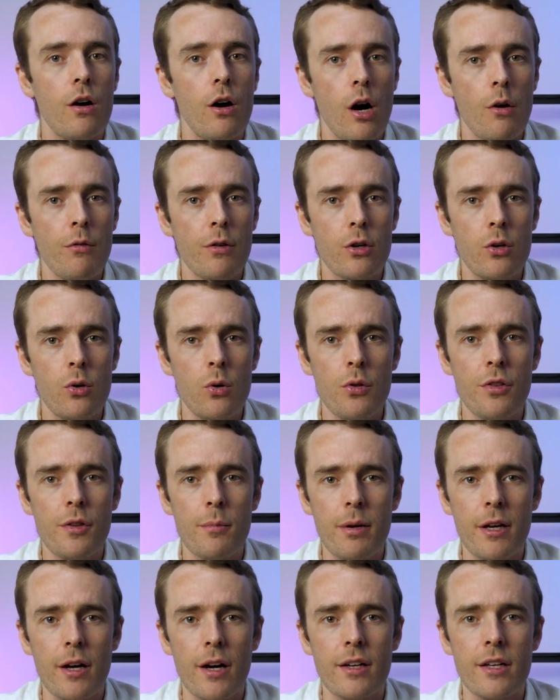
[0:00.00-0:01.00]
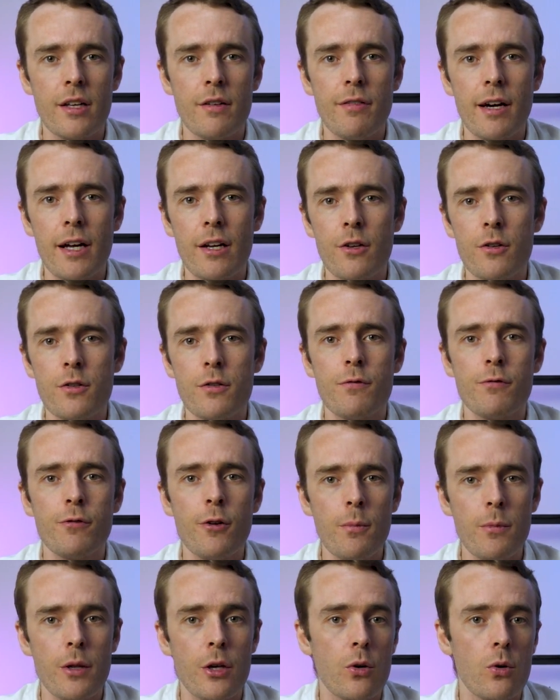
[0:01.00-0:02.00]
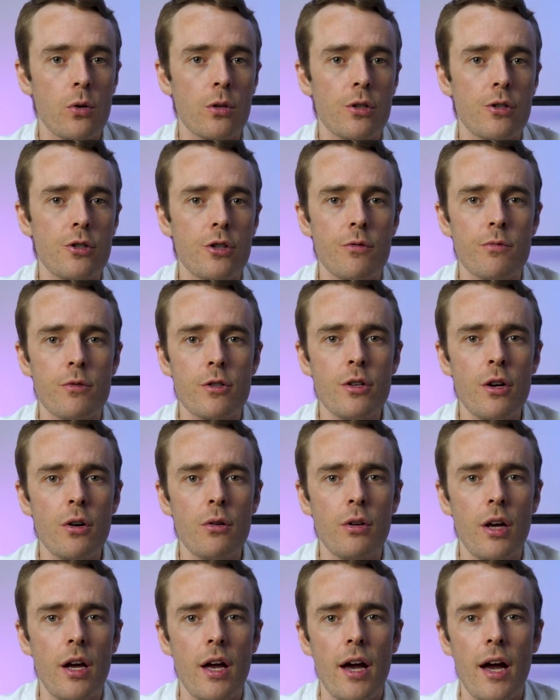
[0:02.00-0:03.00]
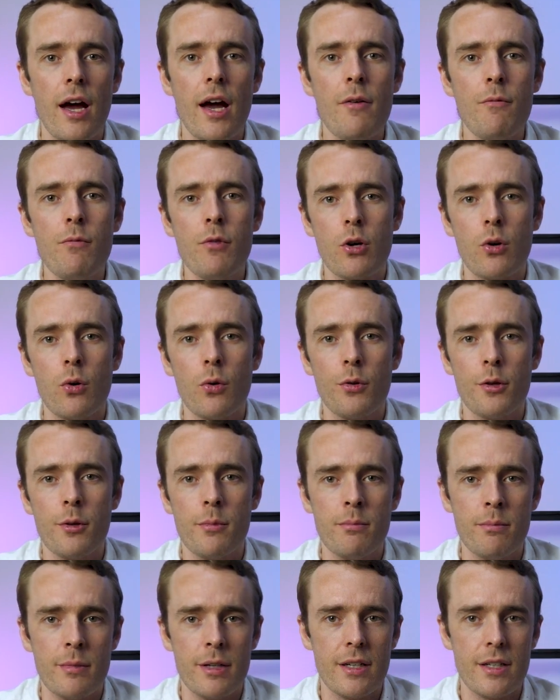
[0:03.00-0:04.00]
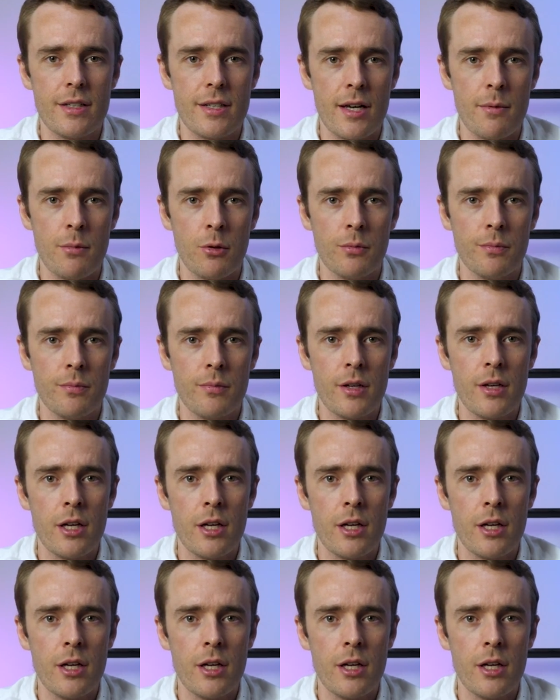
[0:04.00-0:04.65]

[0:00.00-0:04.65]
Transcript: I'll record the PID values from the autotune result and record them in a table.